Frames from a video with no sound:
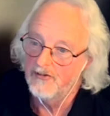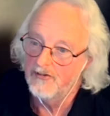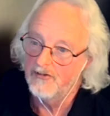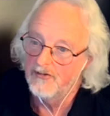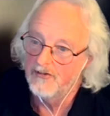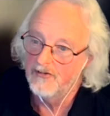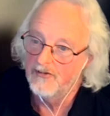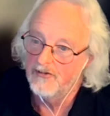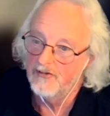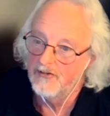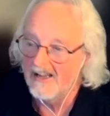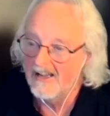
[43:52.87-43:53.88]
there's no
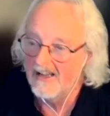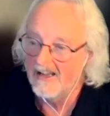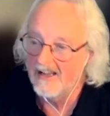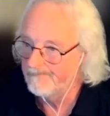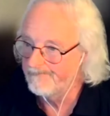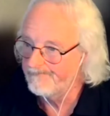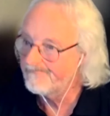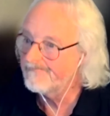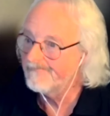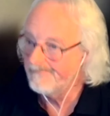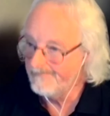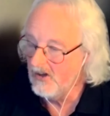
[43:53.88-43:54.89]
data in it,
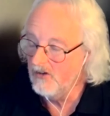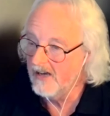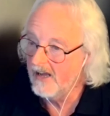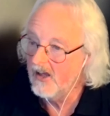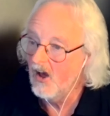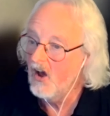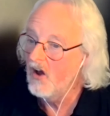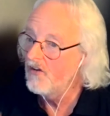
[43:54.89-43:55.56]
okay?